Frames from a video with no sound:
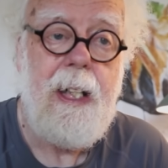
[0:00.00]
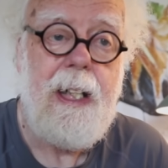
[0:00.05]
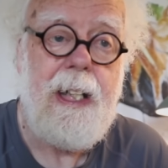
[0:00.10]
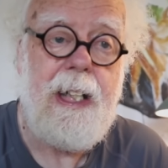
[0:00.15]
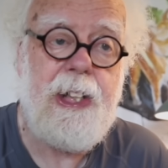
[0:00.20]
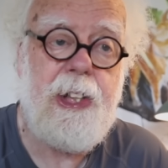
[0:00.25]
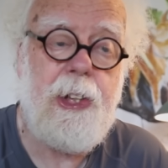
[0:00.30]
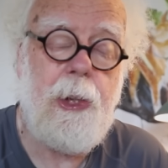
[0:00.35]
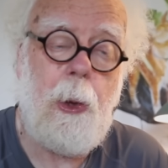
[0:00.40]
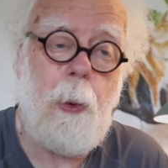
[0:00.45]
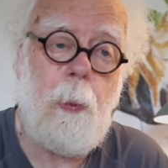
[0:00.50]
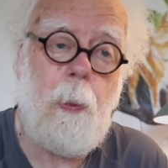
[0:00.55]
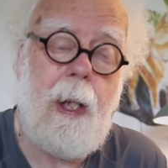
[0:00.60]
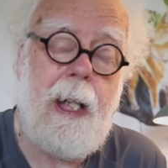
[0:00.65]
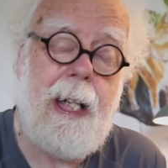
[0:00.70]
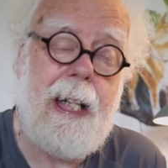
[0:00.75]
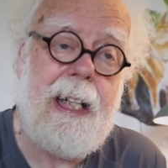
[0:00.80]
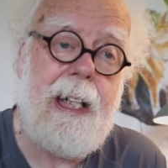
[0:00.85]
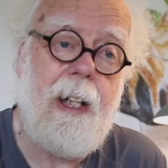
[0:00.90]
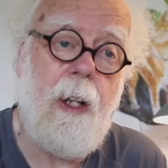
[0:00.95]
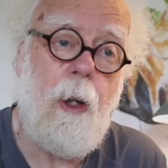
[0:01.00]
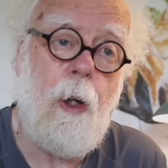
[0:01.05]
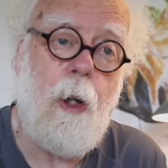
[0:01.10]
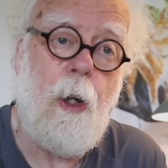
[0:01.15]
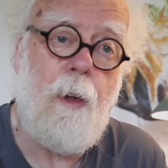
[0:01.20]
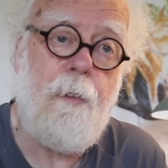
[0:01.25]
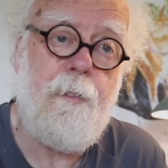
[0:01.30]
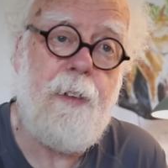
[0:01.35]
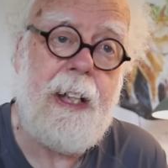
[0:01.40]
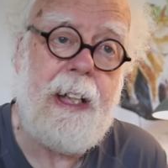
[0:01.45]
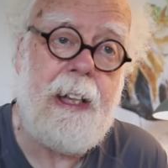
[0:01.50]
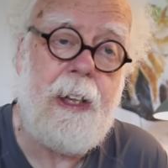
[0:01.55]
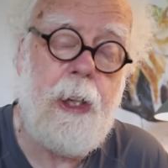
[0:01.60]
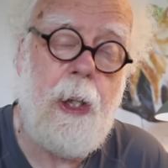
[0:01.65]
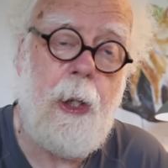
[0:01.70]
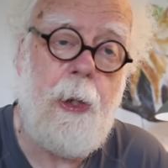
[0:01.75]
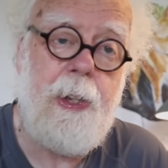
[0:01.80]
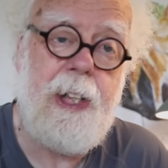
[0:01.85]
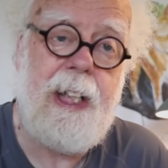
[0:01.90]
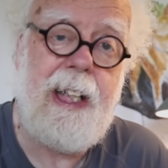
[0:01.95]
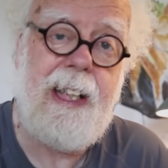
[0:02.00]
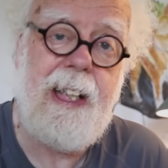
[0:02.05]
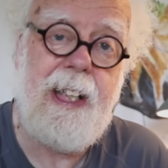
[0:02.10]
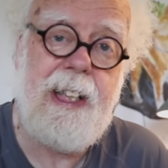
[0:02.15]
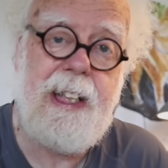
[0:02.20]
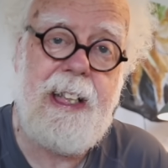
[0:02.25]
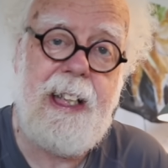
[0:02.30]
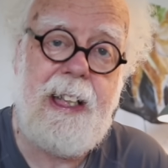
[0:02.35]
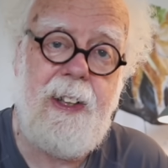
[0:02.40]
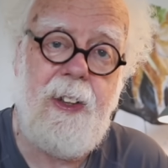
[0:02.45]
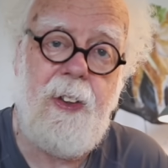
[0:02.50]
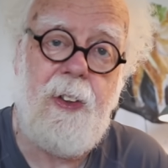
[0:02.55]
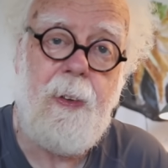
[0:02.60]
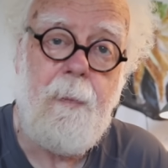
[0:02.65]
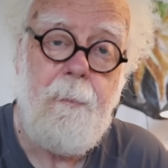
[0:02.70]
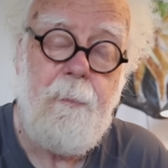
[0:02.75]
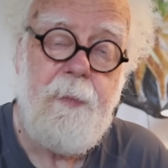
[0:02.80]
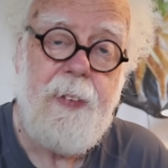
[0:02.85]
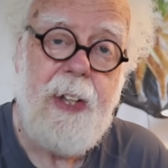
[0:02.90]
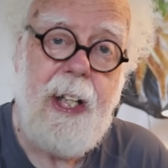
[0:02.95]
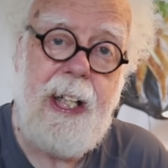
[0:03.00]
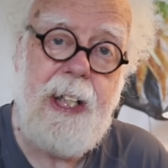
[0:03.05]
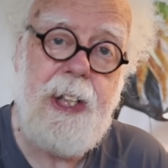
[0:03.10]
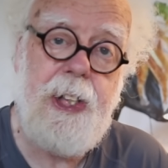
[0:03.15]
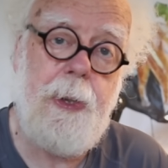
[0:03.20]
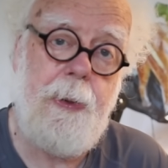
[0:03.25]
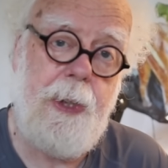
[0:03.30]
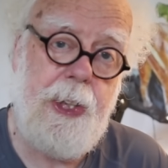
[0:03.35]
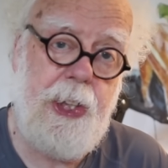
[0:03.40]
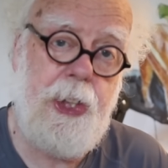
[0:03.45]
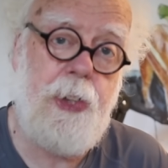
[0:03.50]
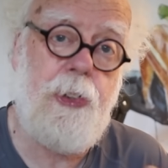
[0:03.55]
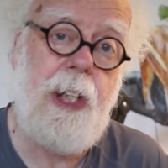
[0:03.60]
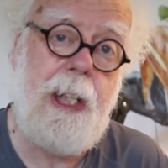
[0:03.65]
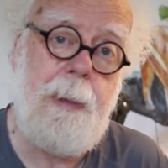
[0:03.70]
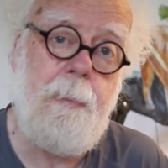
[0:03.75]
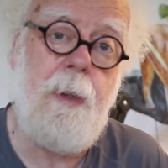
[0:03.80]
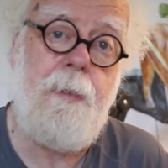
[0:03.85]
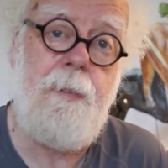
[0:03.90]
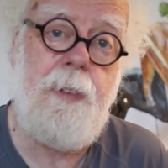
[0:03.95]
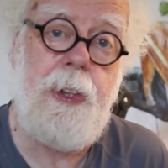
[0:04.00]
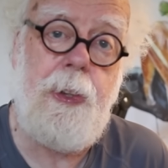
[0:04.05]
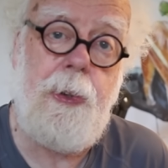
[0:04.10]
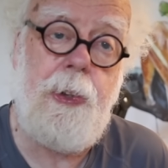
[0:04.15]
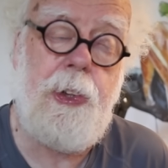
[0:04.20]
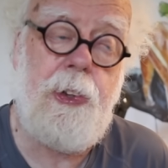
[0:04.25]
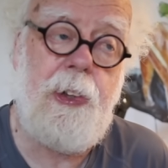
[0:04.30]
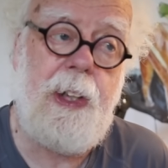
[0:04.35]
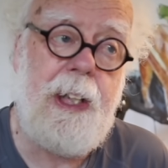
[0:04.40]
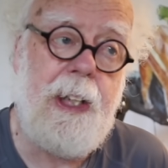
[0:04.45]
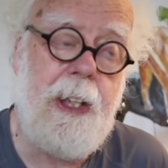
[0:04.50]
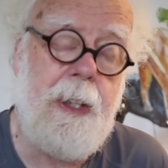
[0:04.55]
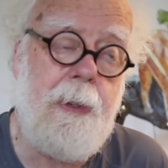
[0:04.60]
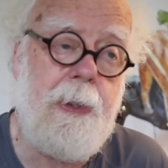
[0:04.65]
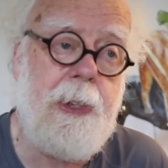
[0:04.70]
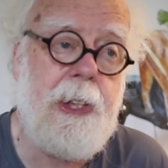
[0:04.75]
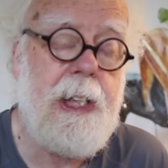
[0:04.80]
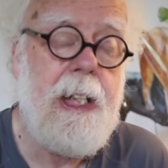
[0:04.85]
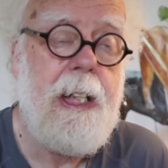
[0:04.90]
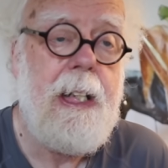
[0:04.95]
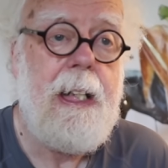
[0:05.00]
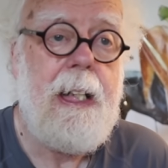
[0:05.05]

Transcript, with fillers: Is there a way of encoding a signal into a stream of neutrinos?